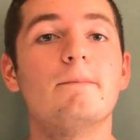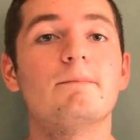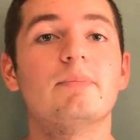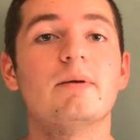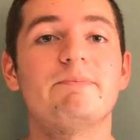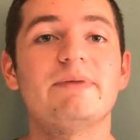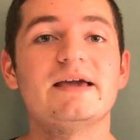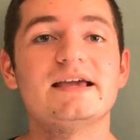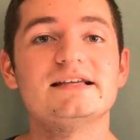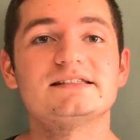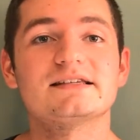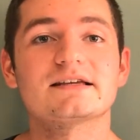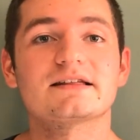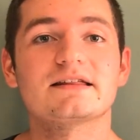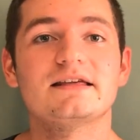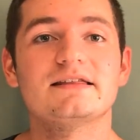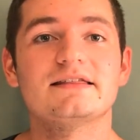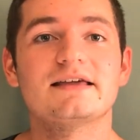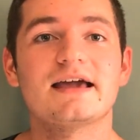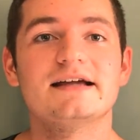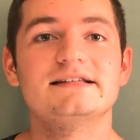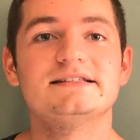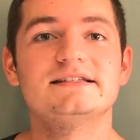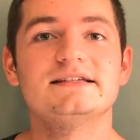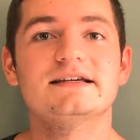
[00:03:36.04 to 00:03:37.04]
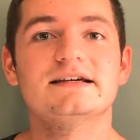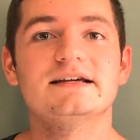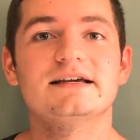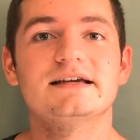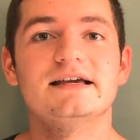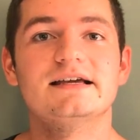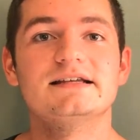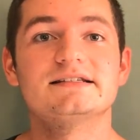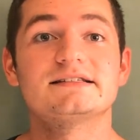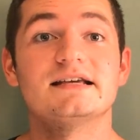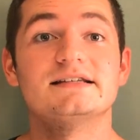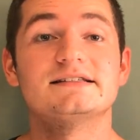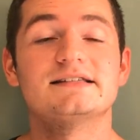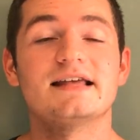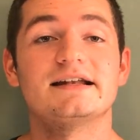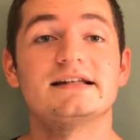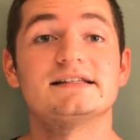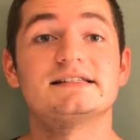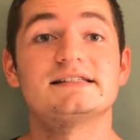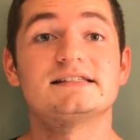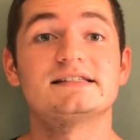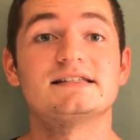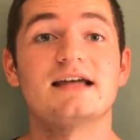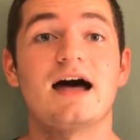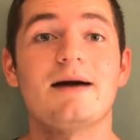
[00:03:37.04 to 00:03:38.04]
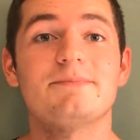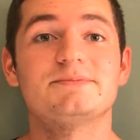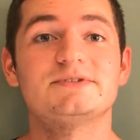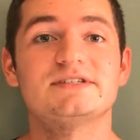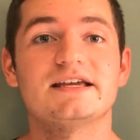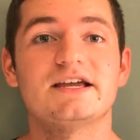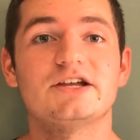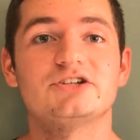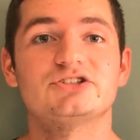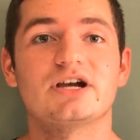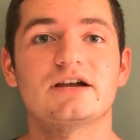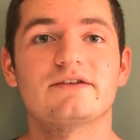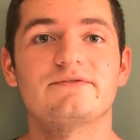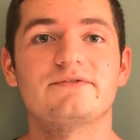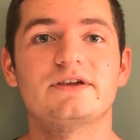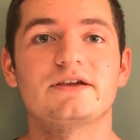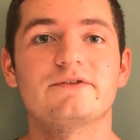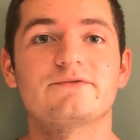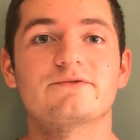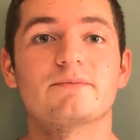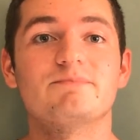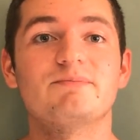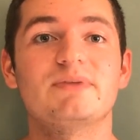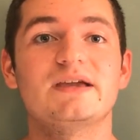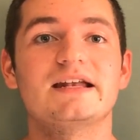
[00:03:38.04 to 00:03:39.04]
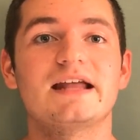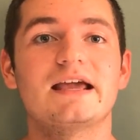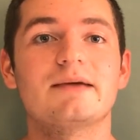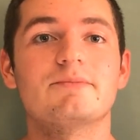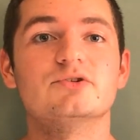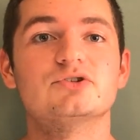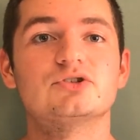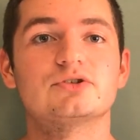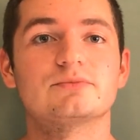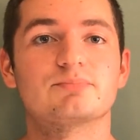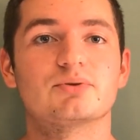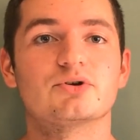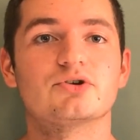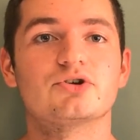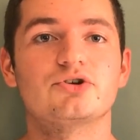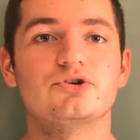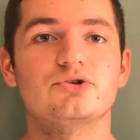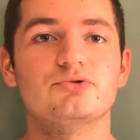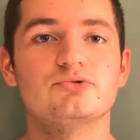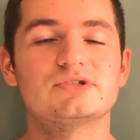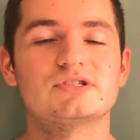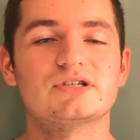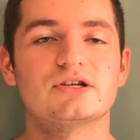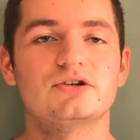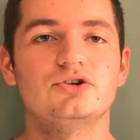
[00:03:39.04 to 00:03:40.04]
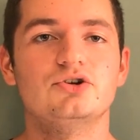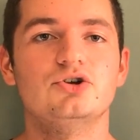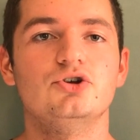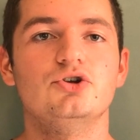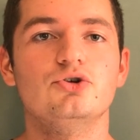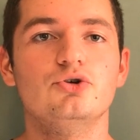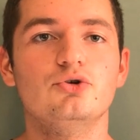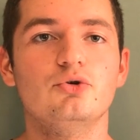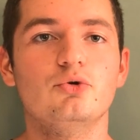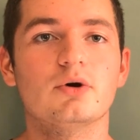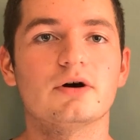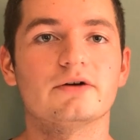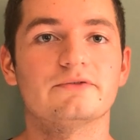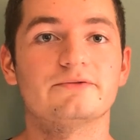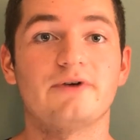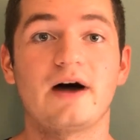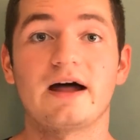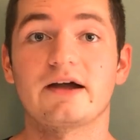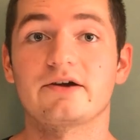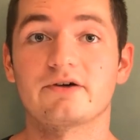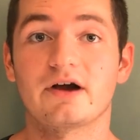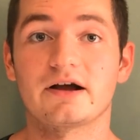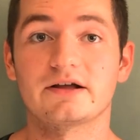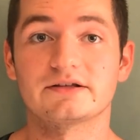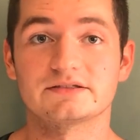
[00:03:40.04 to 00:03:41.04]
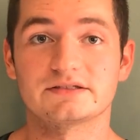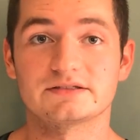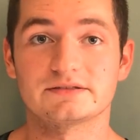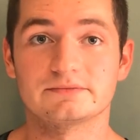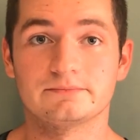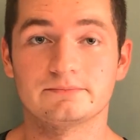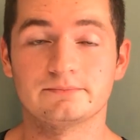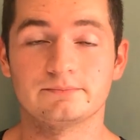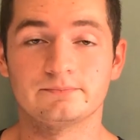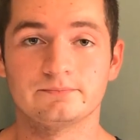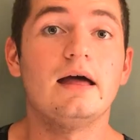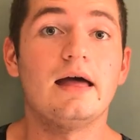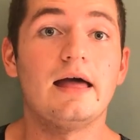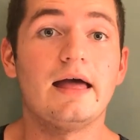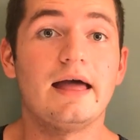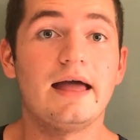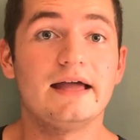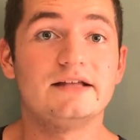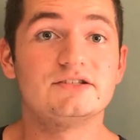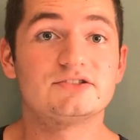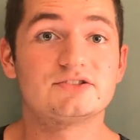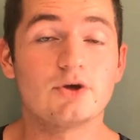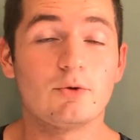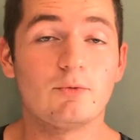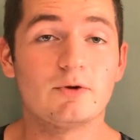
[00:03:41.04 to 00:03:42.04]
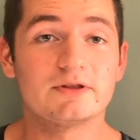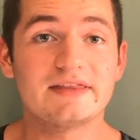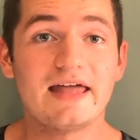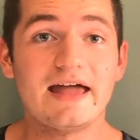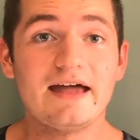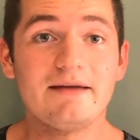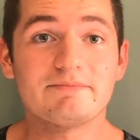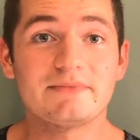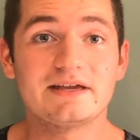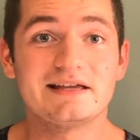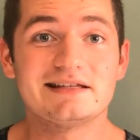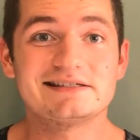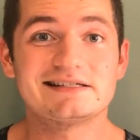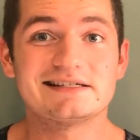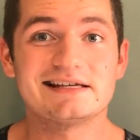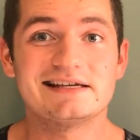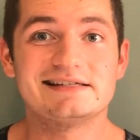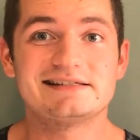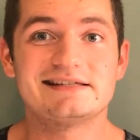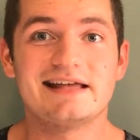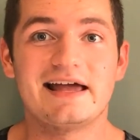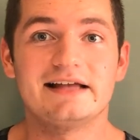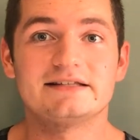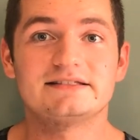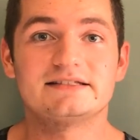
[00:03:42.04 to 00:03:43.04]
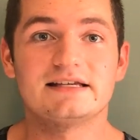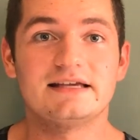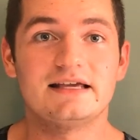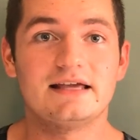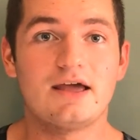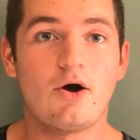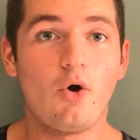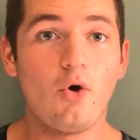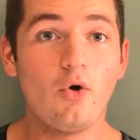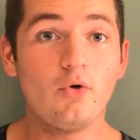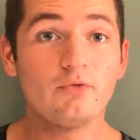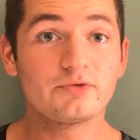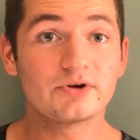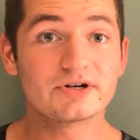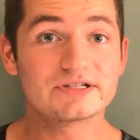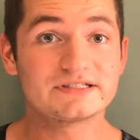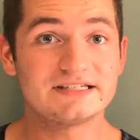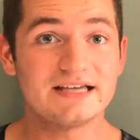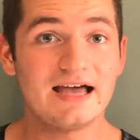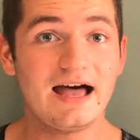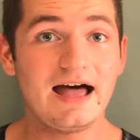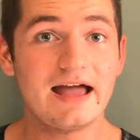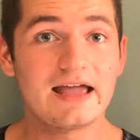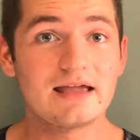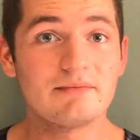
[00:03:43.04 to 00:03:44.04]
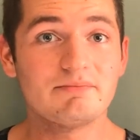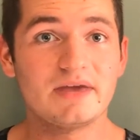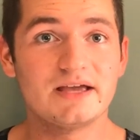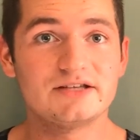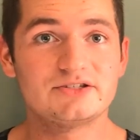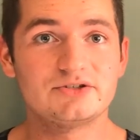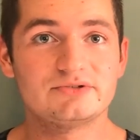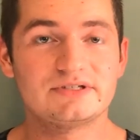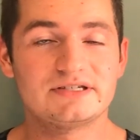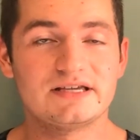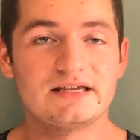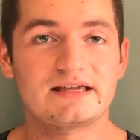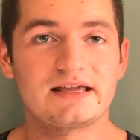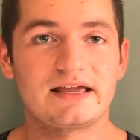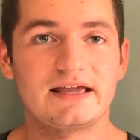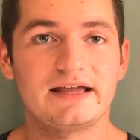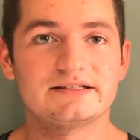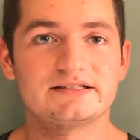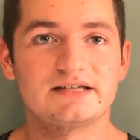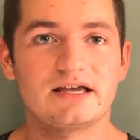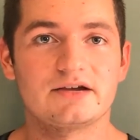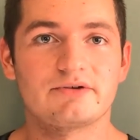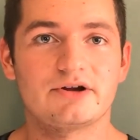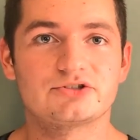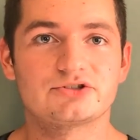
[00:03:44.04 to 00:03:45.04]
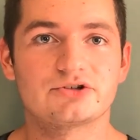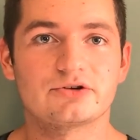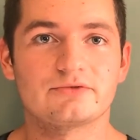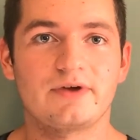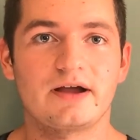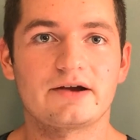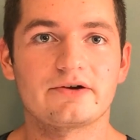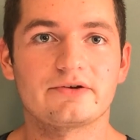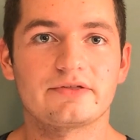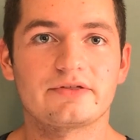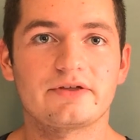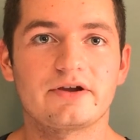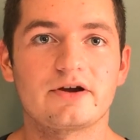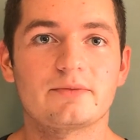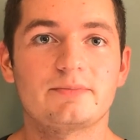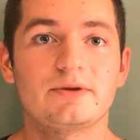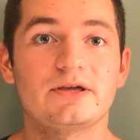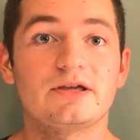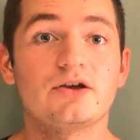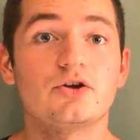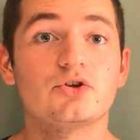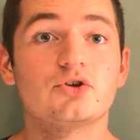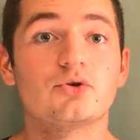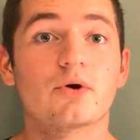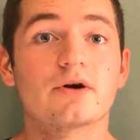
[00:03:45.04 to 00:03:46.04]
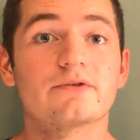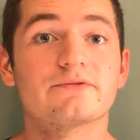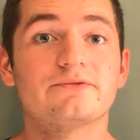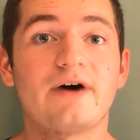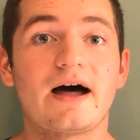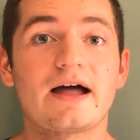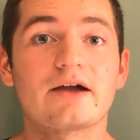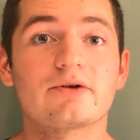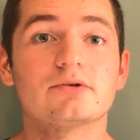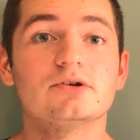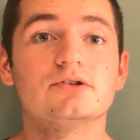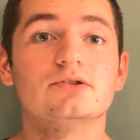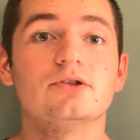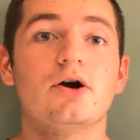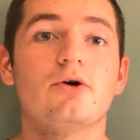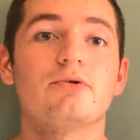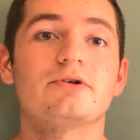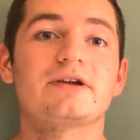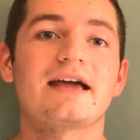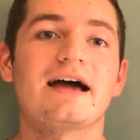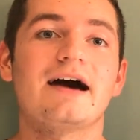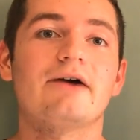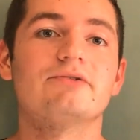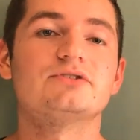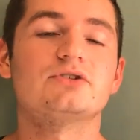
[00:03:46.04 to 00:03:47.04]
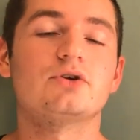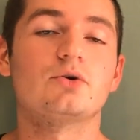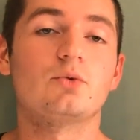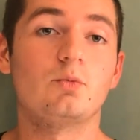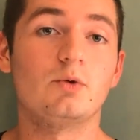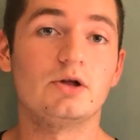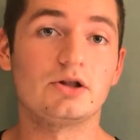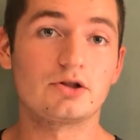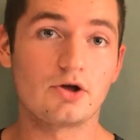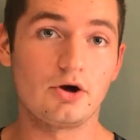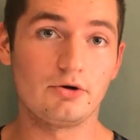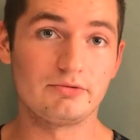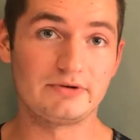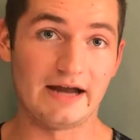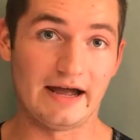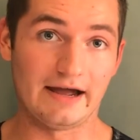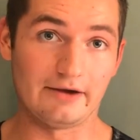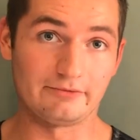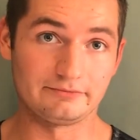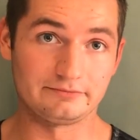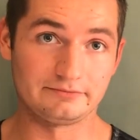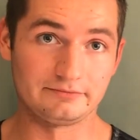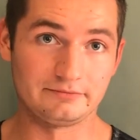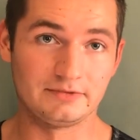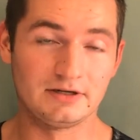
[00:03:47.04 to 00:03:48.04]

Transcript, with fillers: but basically the idea is, is that it stops HIV from being able to produce new virions. And so what that means is that over time, as you take antiretroviral therapy, your viral load count will go down.